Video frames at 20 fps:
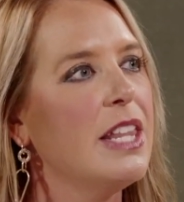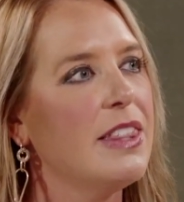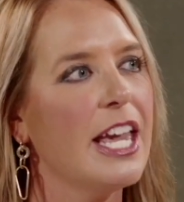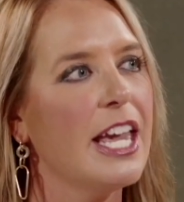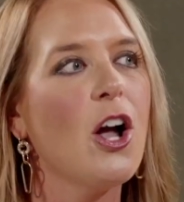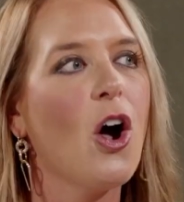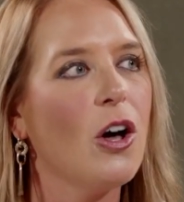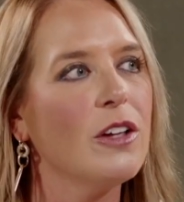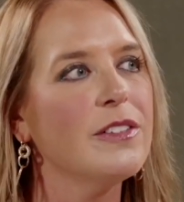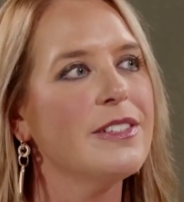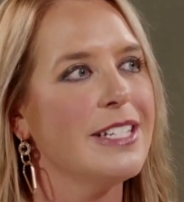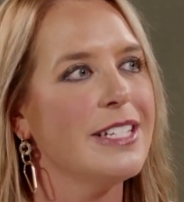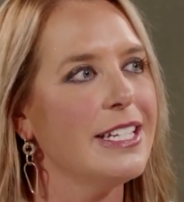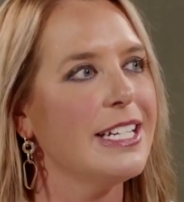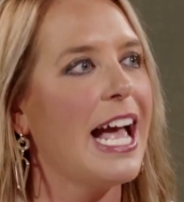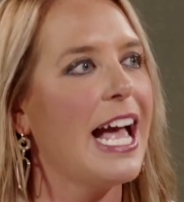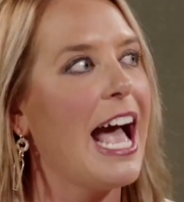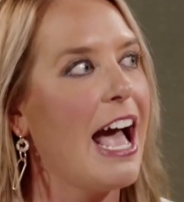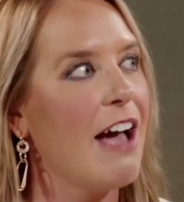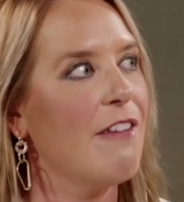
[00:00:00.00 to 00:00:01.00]
they all
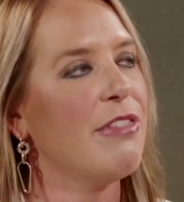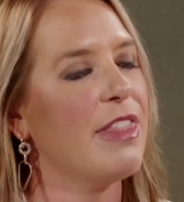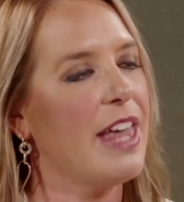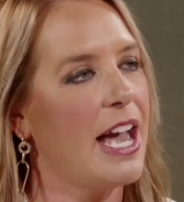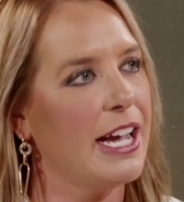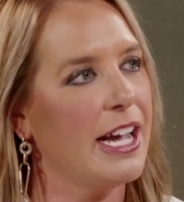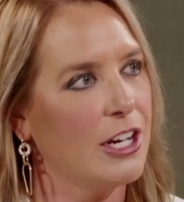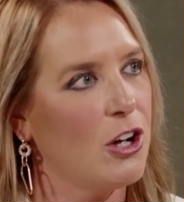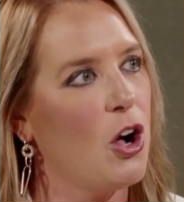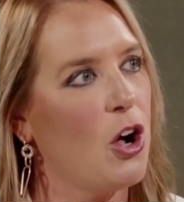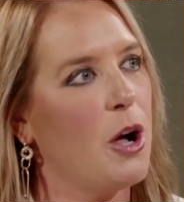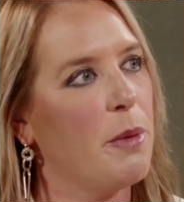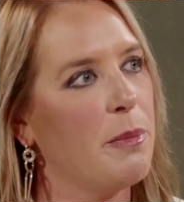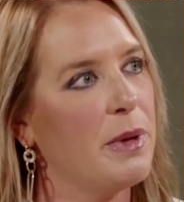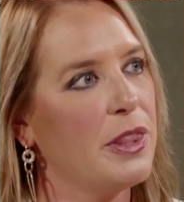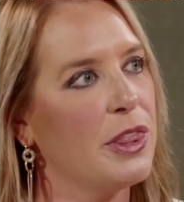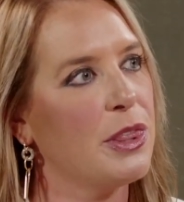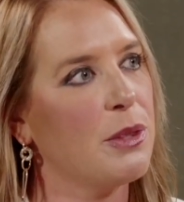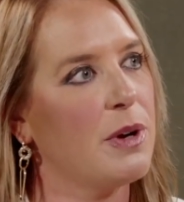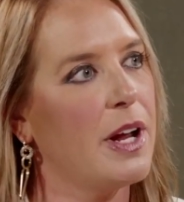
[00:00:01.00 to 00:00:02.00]
did have that
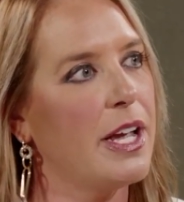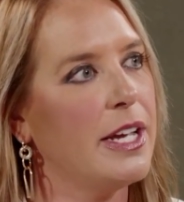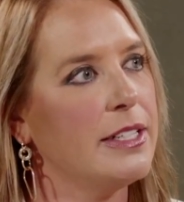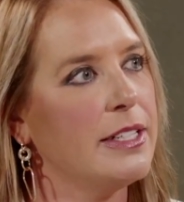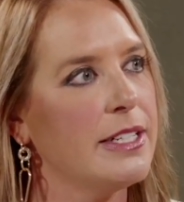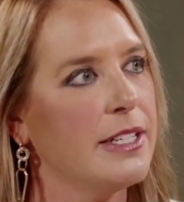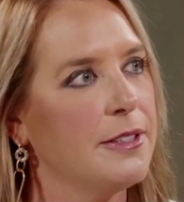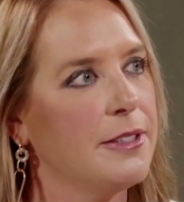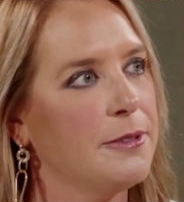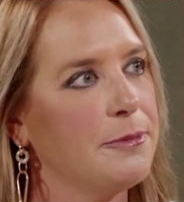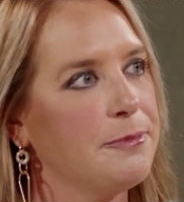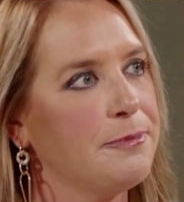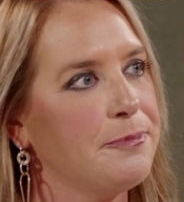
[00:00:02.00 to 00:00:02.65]
common thread.